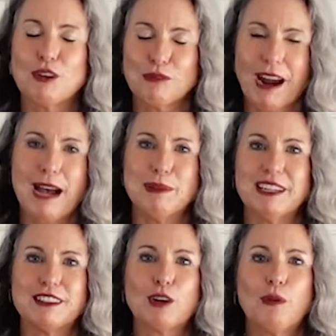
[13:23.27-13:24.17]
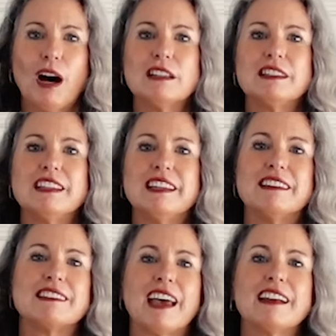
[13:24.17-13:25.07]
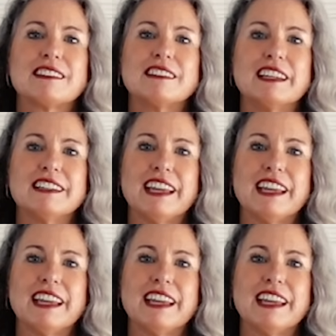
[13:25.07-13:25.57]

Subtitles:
grab it. The quality is excellent,